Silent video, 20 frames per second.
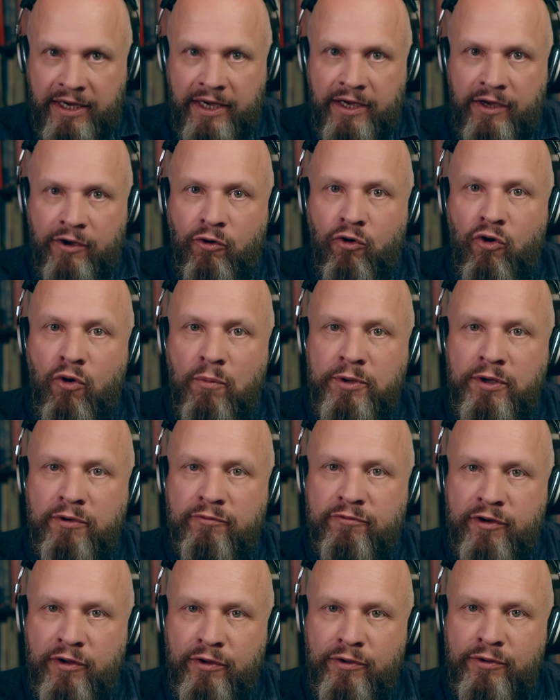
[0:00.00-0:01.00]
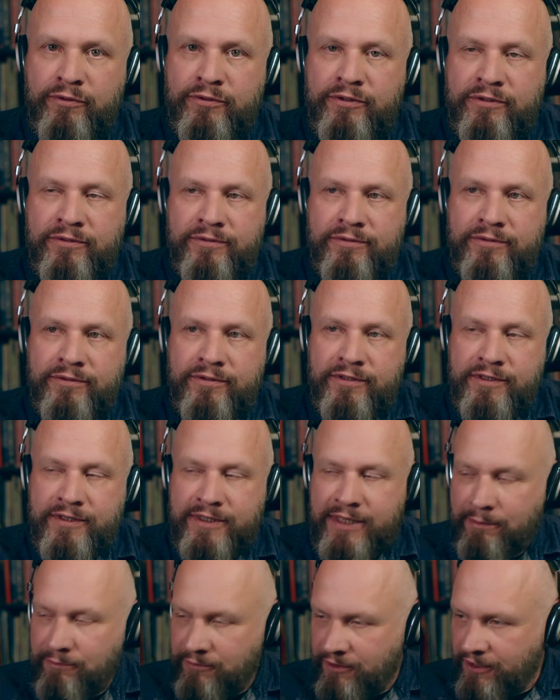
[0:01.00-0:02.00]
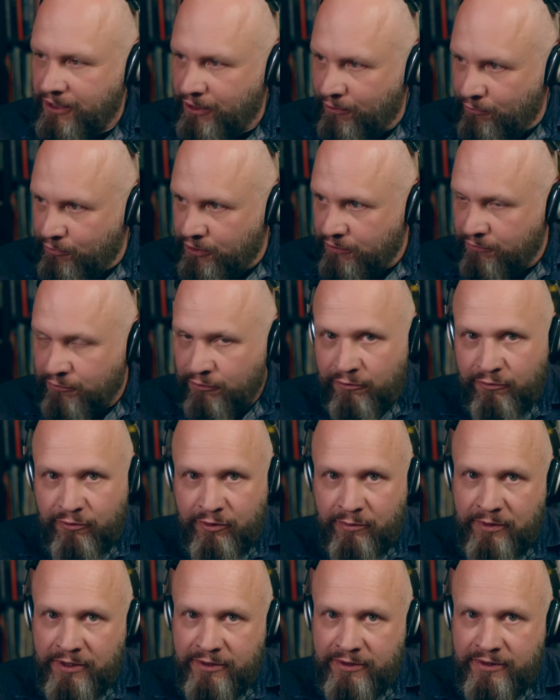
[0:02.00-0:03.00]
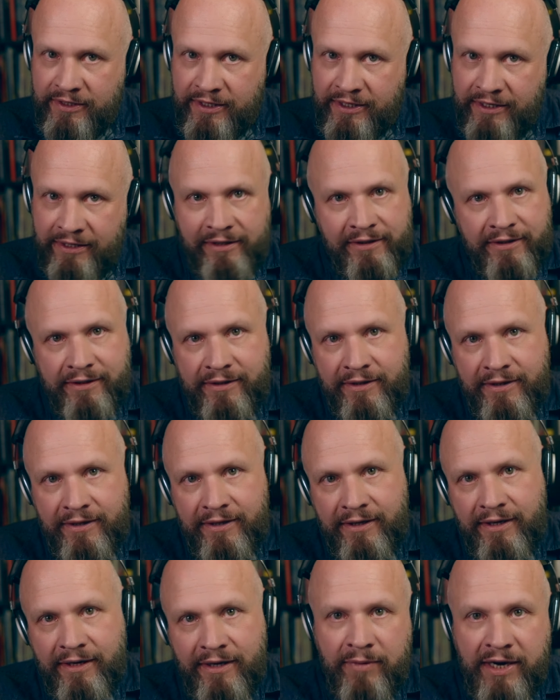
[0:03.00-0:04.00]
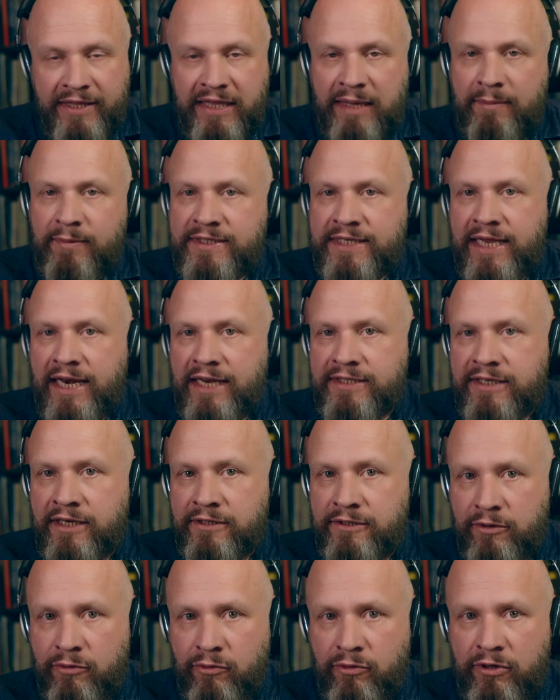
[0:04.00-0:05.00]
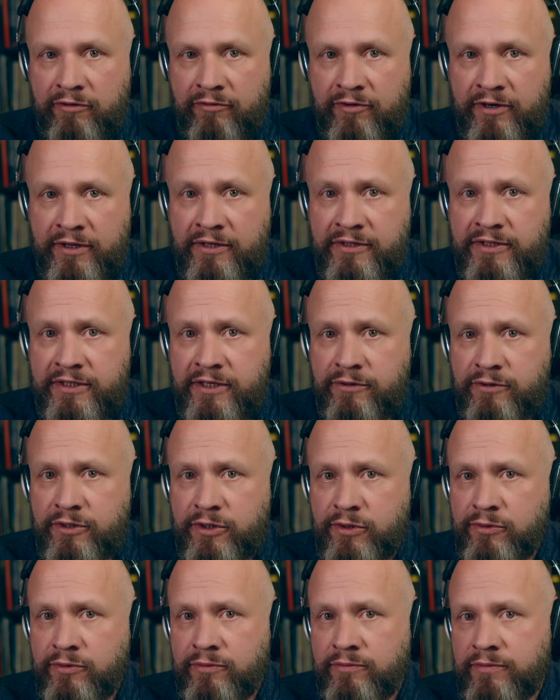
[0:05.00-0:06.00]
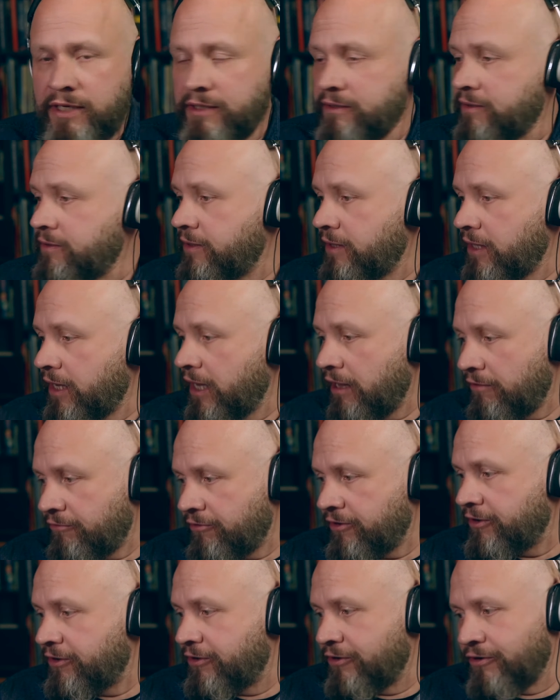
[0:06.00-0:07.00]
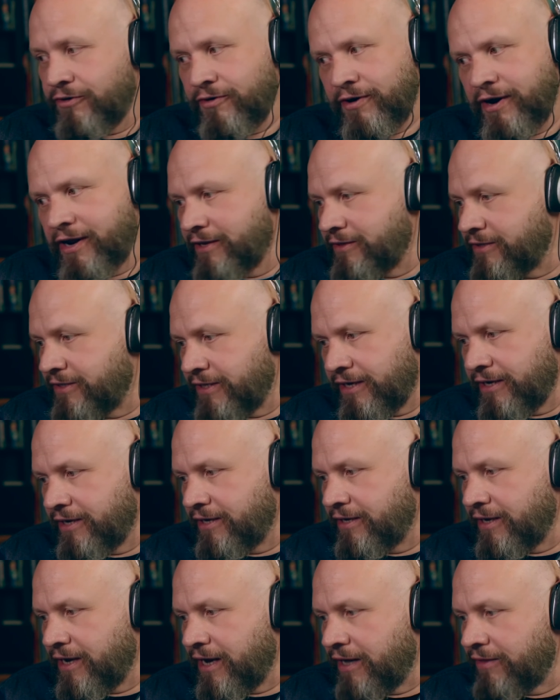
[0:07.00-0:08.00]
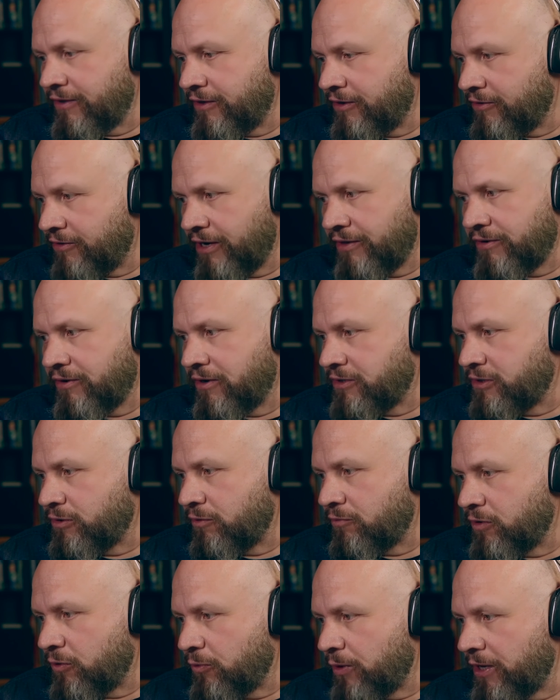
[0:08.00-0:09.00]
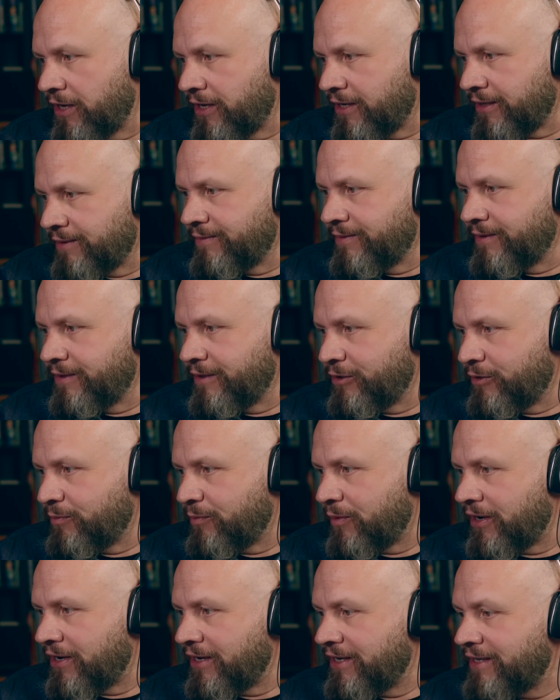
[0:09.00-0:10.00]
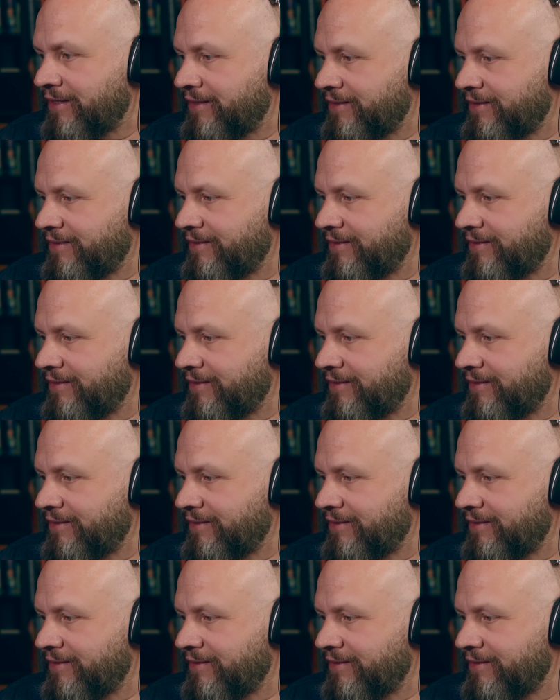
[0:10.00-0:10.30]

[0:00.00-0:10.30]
I hope you've learned something useful from me today. My name is Alexander Golev, and I'll see you soon, and have a great day and a great rest of the week. Goodbye.